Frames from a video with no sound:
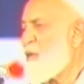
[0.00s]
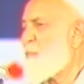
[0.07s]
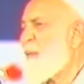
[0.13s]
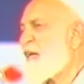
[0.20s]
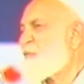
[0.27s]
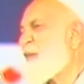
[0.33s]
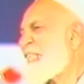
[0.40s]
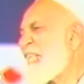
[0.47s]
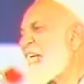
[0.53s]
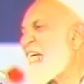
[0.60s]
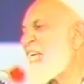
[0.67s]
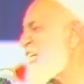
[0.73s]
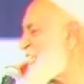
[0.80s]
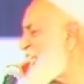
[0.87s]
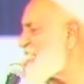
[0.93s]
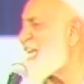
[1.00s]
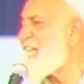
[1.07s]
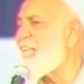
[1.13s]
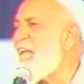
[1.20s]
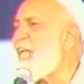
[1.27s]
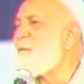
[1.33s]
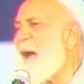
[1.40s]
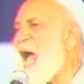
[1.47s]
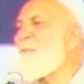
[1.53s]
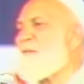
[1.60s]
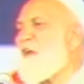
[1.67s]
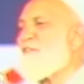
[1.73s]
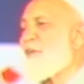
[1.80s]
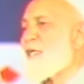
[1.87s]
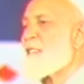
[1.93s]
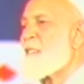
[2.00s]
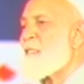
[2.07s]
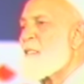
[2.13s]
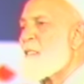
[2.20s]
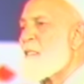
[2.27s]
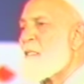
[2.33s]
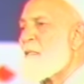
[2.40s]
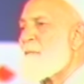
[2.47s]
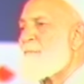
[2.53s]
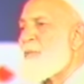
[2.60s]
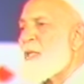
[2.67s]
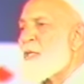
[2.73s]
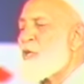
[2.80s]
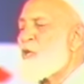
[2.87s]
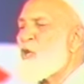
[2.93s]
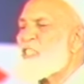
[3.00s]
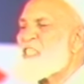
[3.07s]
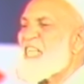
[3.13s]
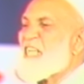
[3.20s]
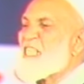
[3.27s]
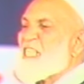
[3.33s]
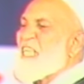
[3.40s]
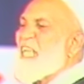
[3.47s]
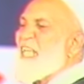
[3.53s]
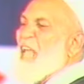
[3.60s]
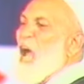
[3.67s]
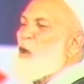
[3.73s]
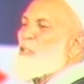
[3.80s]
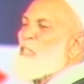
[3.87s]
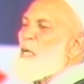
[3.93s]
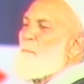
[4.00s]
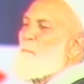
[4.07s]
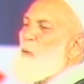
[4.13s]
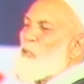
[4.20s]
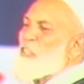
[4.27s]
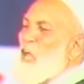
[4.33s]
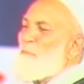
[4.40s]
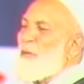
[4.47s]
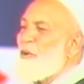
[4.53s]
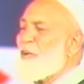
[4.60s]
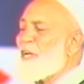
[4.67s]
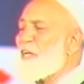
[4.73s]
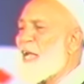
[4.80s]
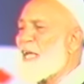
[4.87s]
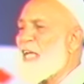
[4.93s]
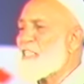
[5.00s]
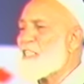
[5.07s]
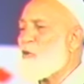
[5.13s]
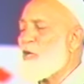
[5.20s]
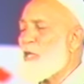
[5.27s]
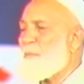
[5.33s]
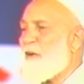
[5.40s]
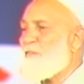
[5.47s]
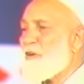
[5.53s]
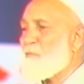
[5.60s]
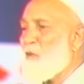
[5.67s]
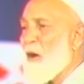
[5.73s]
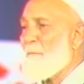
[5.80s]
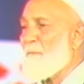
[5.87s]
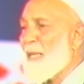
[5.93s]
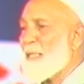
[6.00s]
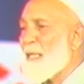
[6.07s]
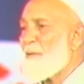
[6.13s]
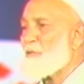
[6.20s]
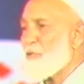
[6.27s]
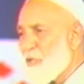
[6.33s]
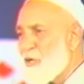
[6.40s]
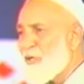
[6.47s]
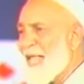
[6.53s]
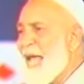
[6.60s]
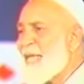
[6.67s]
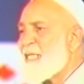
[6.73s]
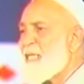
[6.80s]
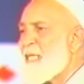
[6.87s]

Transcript: But what the Christians are telling my prophet, you know, 60,000 books have been written against the Holy Prophet Muhammad. Do you know that?